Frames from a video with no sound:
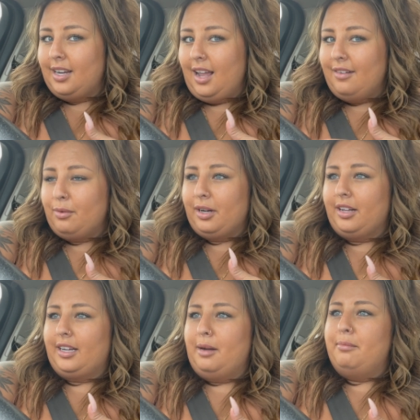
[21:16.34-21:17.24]
I have a weird
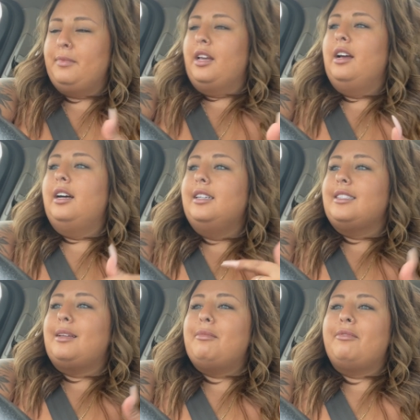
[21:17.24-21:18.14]
hiccup.
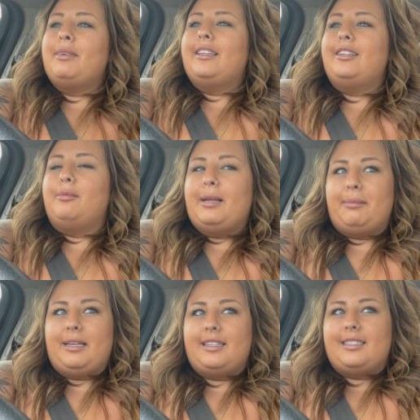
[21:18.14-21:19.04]
Some of my little
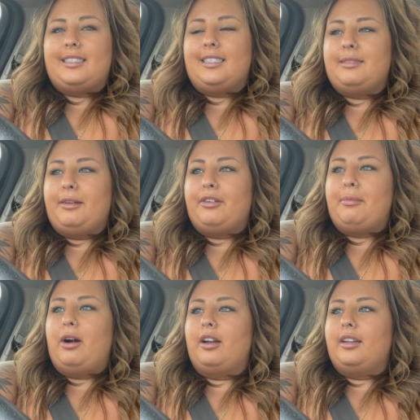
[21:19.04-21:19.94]
babies need to be
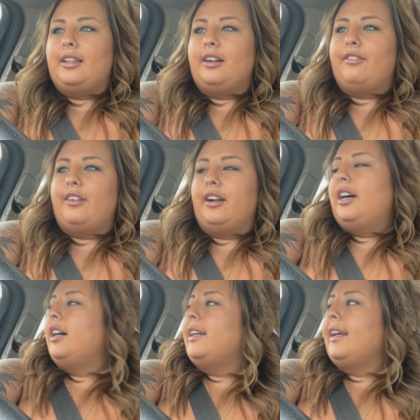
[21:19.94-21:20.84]
repotted. They are very
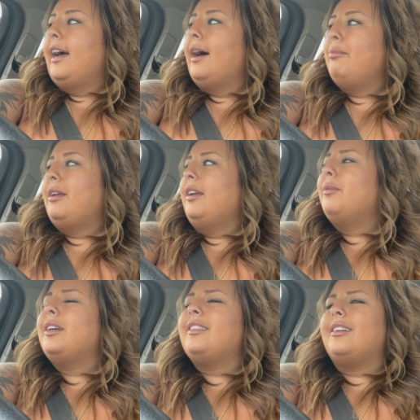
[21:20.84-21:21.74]
unhappy
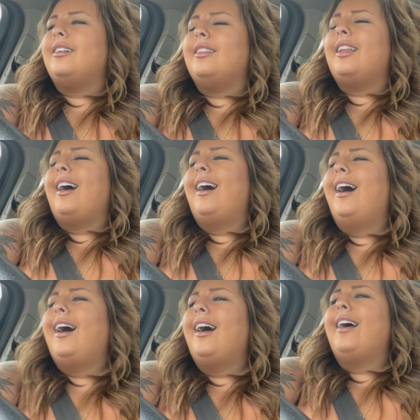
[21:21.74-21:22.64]
with their
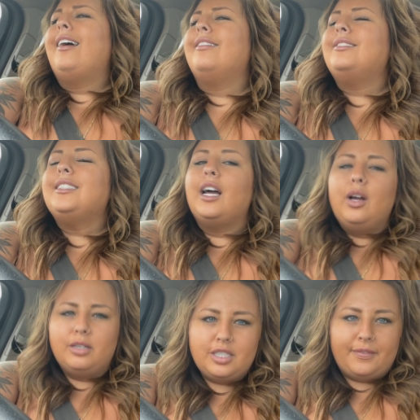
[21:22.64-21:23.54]
lives,
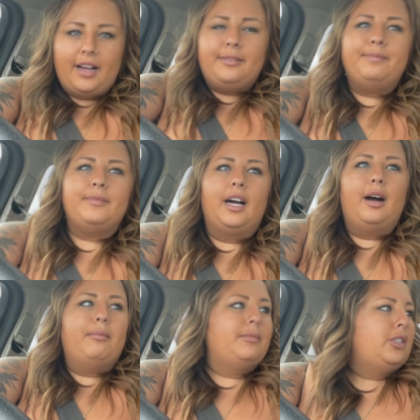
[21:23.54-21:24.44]
which is fine.
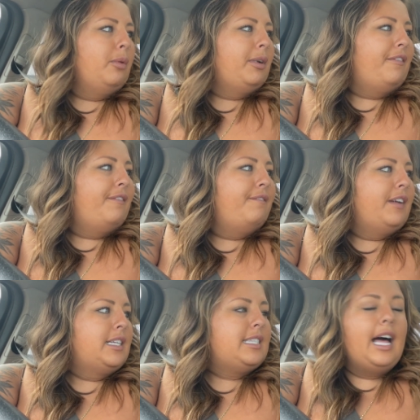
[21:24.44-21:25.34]
Um, so I'm gonna
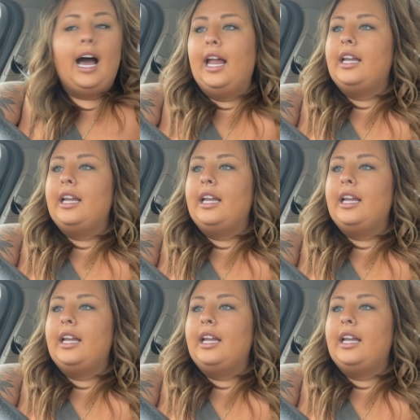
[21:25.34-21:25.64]
fix that.